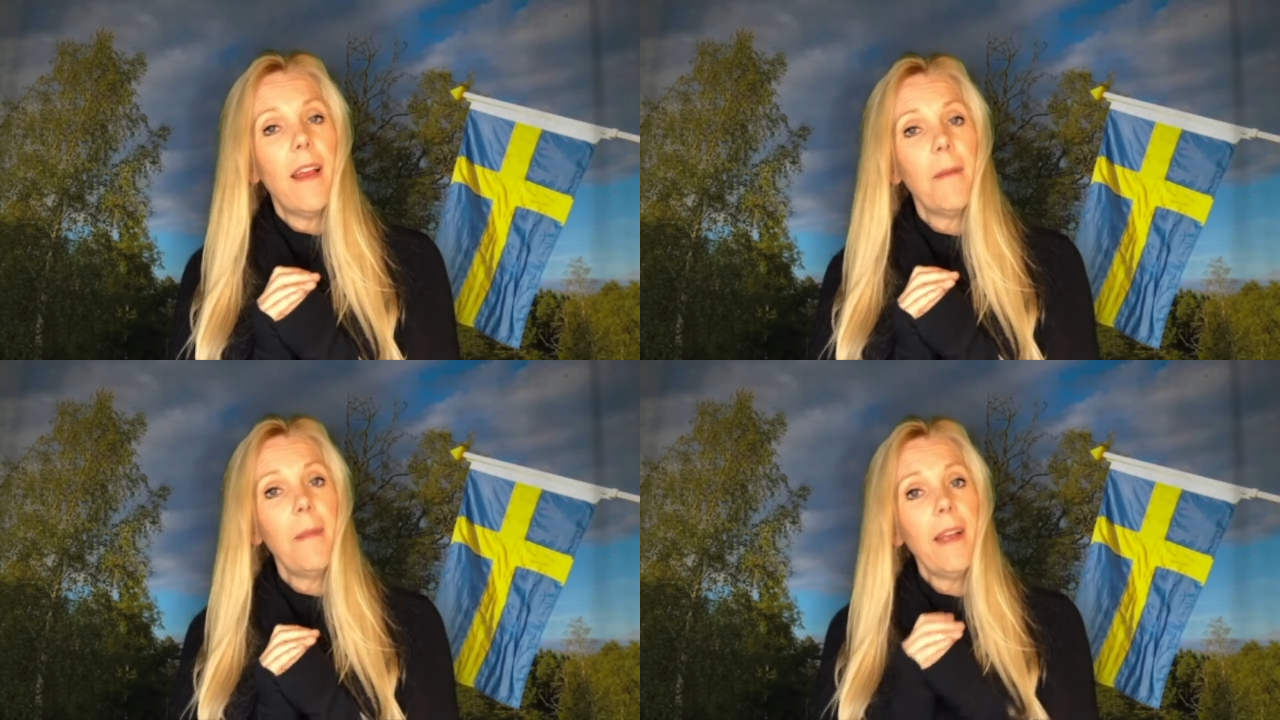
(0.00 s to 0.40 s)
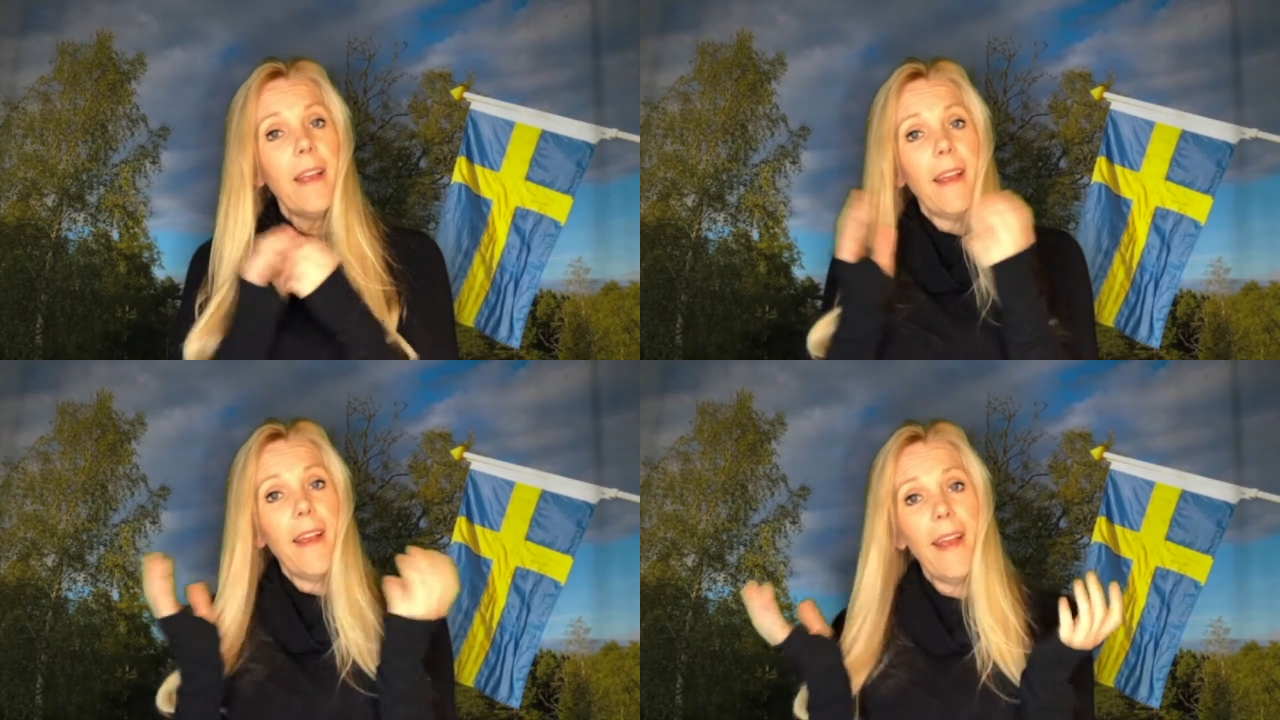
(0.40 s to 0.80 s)
I'm
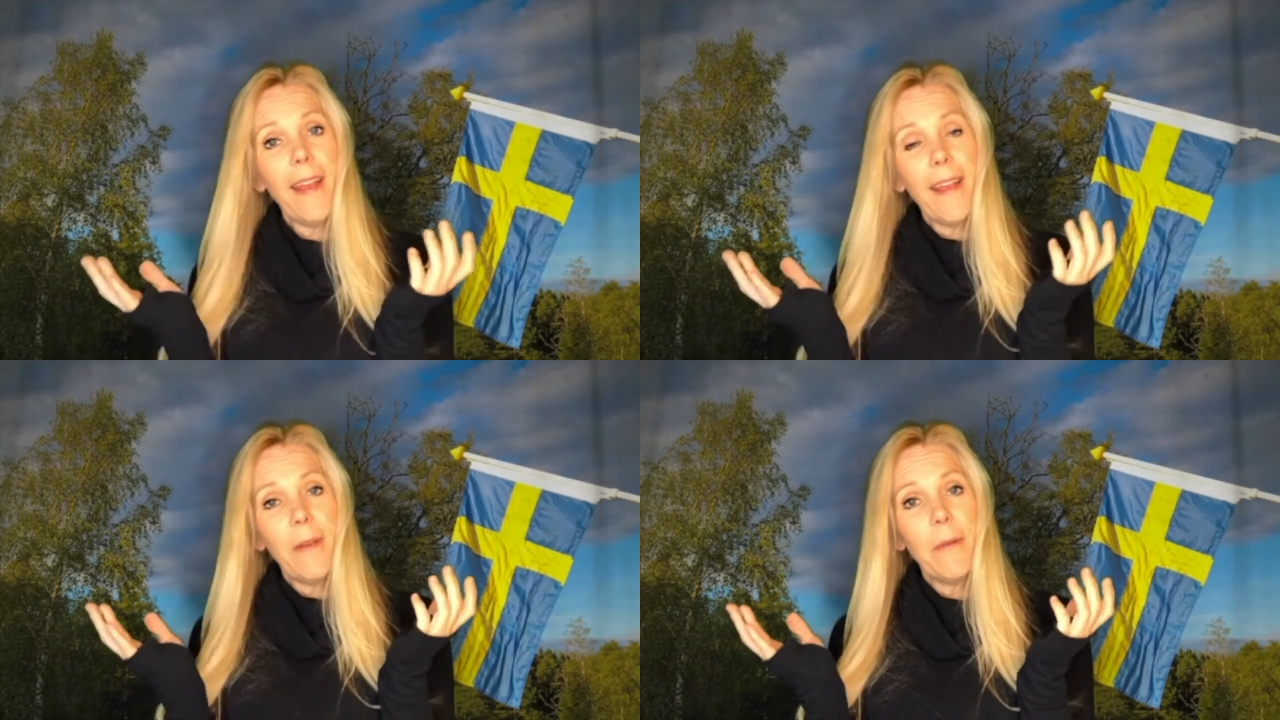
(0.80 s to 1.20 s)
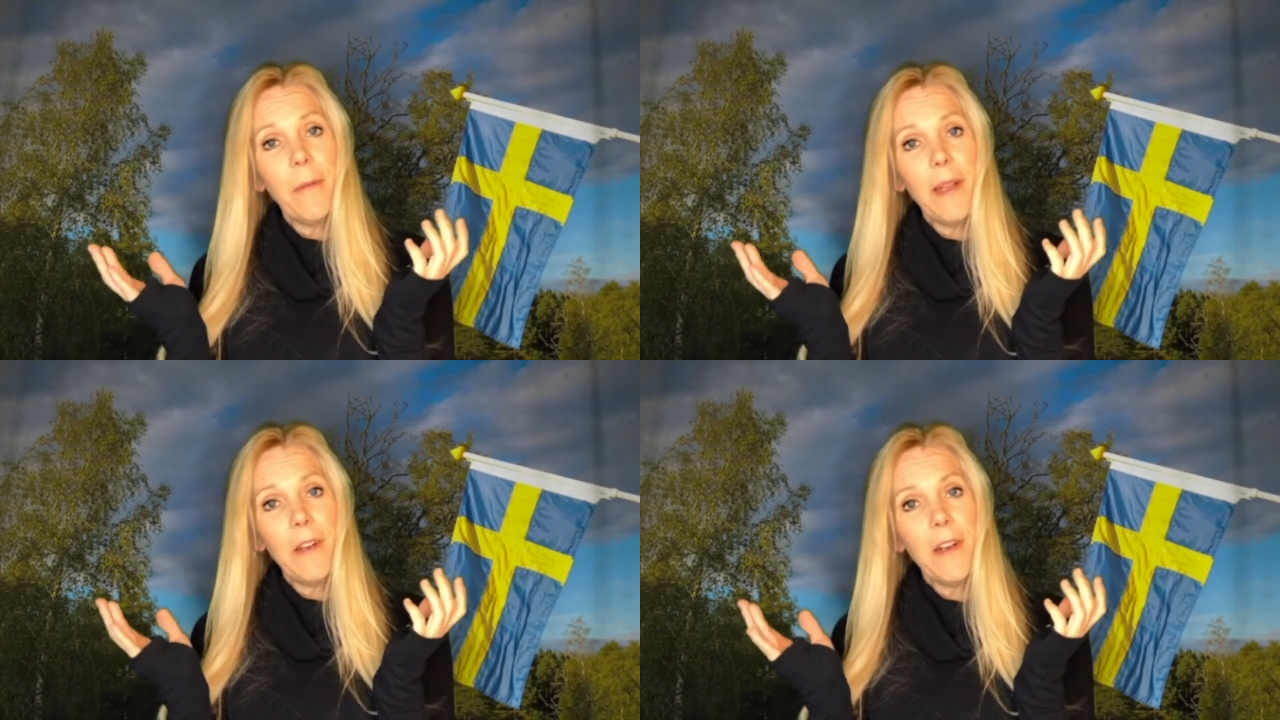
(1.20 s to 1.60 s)
like, hey,
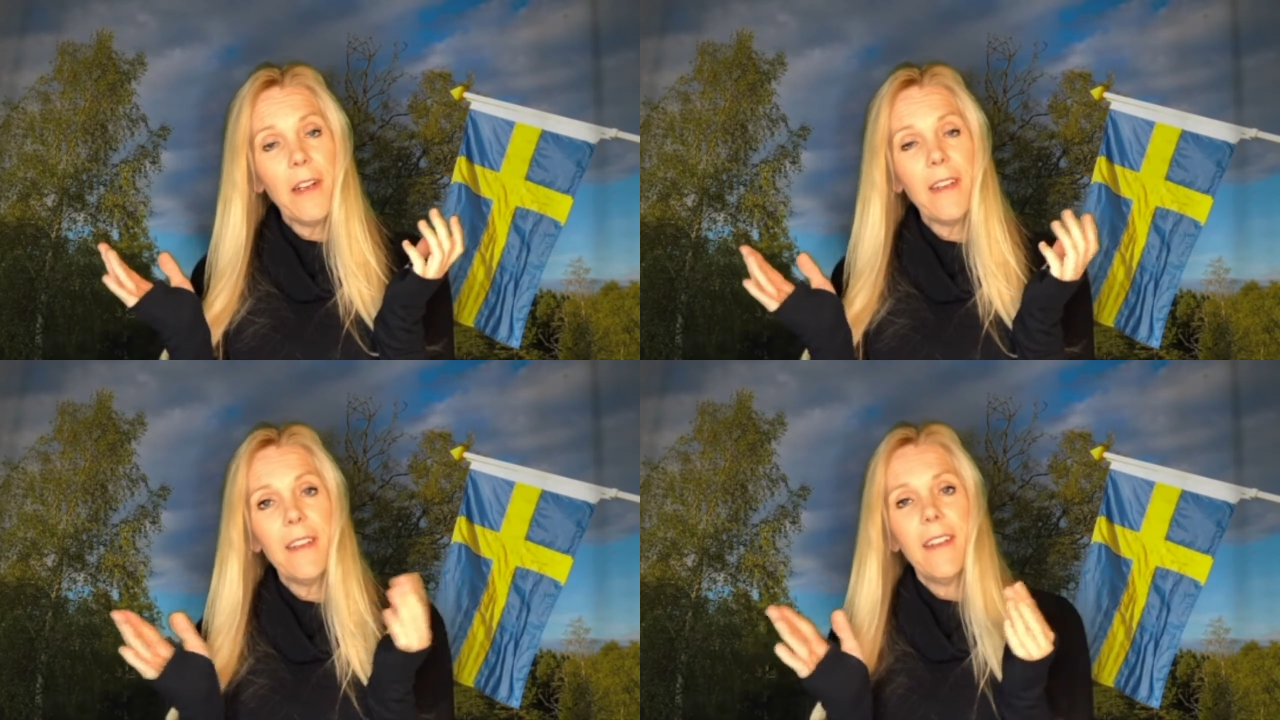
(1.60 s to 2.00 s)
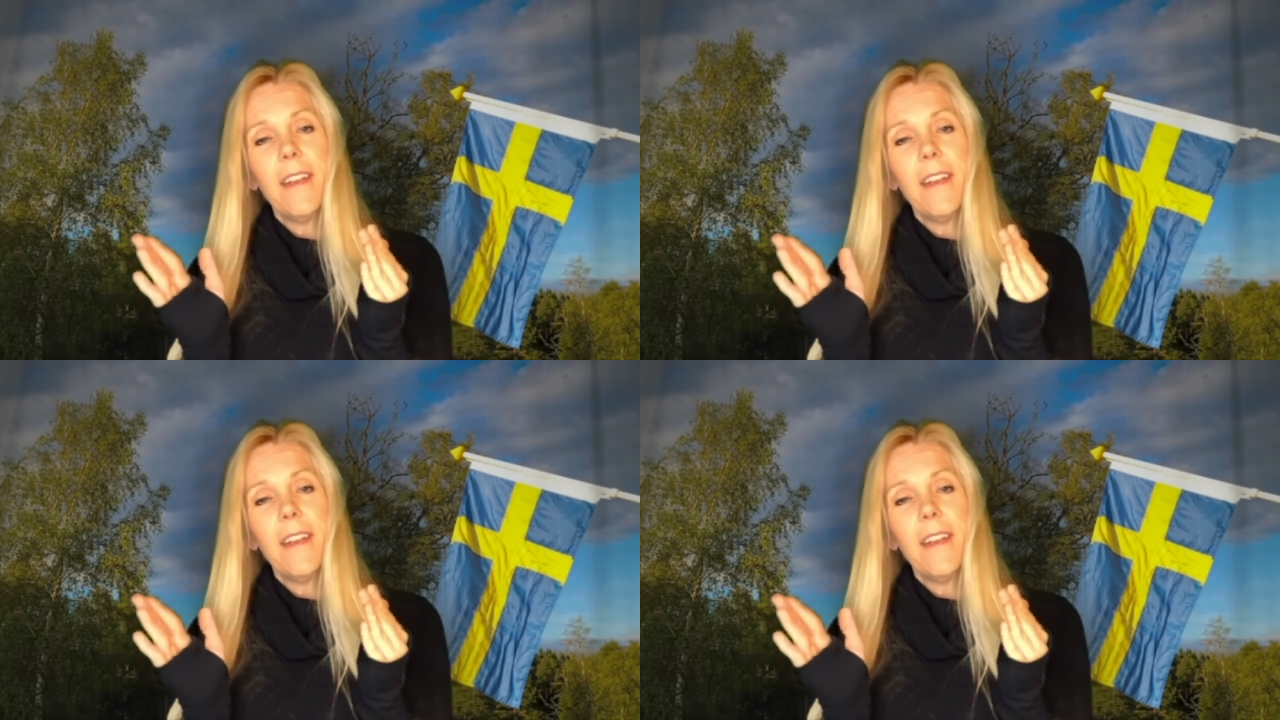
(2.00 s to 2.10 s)
why not?